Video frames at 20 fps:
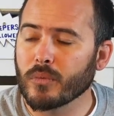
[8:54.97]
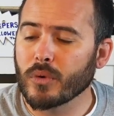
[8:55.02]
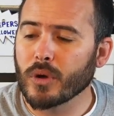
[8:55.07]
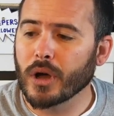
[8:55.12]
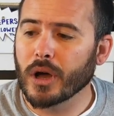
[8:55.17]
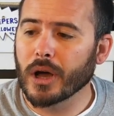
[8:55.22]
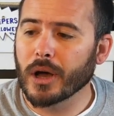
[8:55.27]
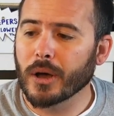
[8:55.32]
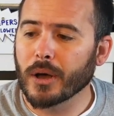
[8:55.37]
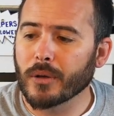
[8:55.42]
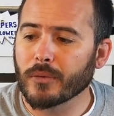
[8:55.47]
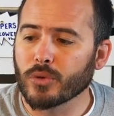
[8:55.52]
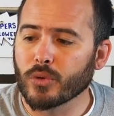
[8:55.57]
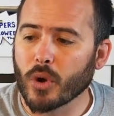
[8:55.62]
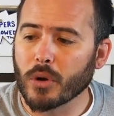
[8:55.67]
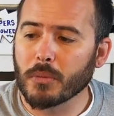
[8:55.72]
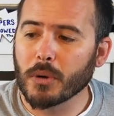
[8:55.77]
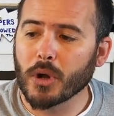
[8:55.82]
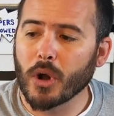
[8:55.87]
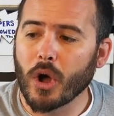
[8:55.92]

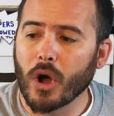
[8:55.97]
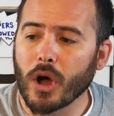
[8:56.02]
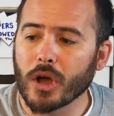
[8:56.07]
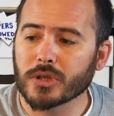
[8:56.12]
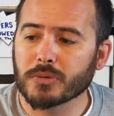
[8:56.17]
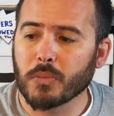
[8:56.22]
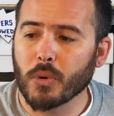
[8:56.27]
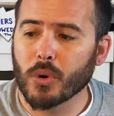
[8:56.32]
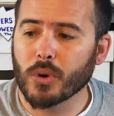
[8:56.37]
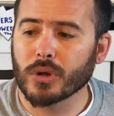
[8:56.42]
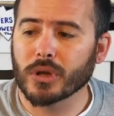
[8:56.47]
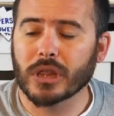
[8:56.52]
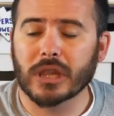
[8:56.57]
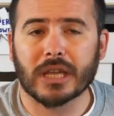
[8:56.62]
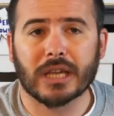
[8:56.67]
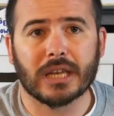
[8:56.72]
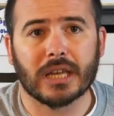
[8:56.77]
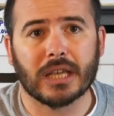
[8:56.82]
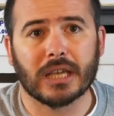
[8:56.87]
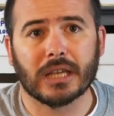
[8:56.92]
Norman Osborn
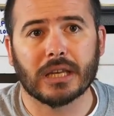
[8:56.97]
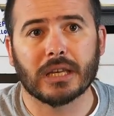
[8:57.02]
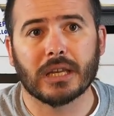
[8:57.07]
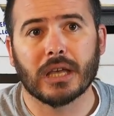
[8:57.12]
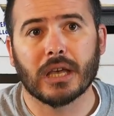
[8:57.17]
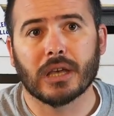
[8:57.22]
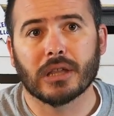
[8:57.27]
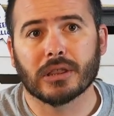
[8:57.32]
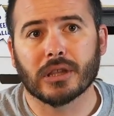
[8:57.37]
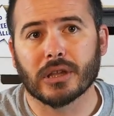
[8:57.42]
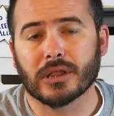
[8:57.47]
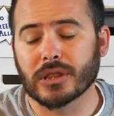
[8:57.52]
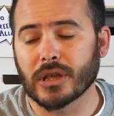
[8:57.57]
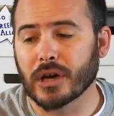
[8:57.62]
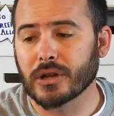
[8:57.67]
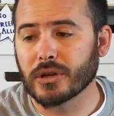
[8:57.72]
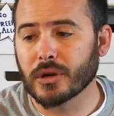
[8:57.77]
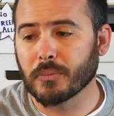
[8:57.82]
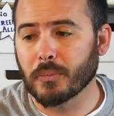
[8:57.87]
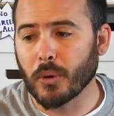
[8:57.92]
leading the
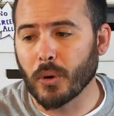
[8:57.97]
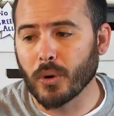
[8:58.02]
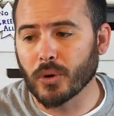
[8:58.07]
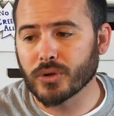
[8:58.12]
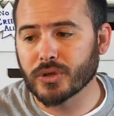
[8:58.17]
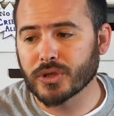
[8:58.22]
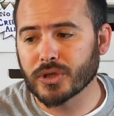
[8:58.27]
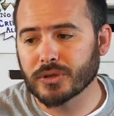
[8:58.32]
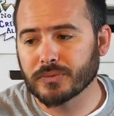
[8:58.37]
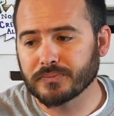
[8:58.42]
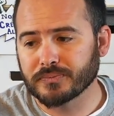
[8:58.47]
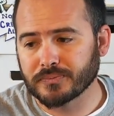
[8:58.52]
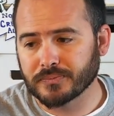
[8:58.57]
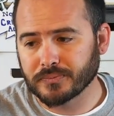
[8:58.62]
Thunderbolts,